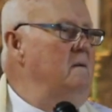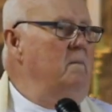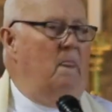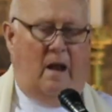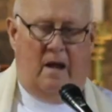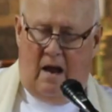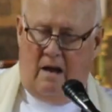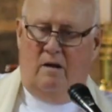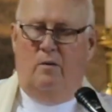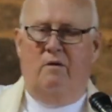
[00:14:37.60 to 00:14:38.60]
And
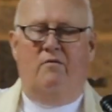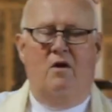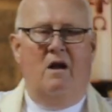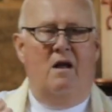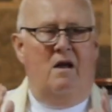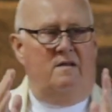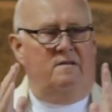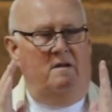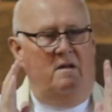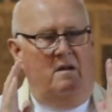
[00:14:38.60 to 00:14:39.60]
Handel would have realized
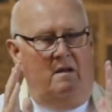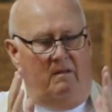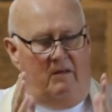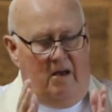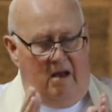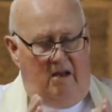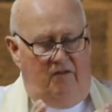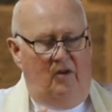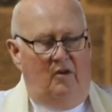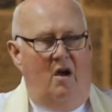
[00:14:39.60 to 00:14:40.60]
that as
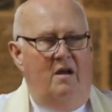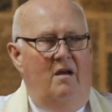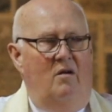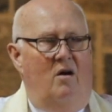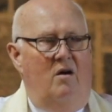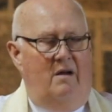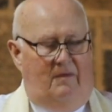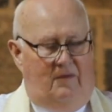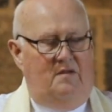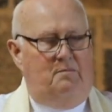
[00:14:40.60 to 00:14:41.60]
you're going along at
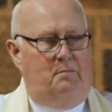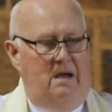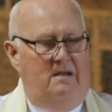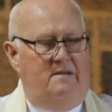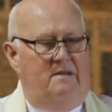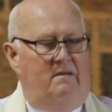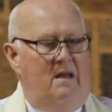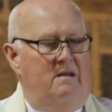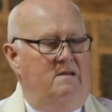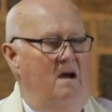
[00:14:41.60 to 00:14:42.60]
this pace at
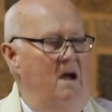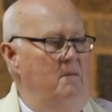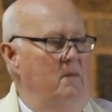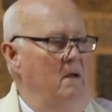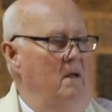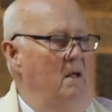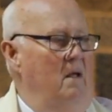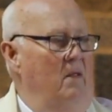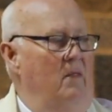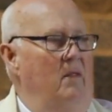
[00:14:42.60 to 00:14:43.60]
that time,
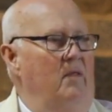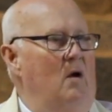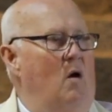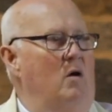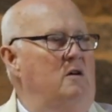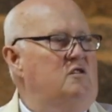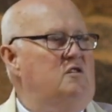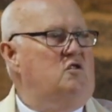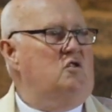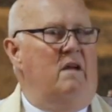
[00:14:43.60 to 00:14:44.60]
the
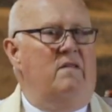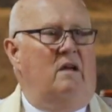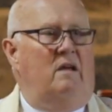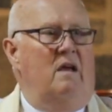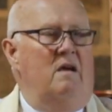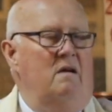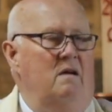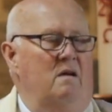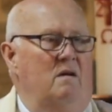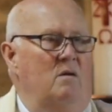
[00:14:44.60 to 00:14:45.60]
orchestra and the king
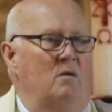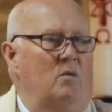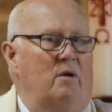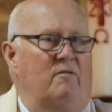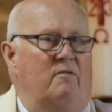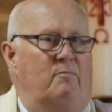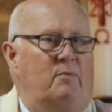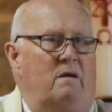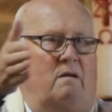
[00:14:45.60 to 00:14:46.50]
would have been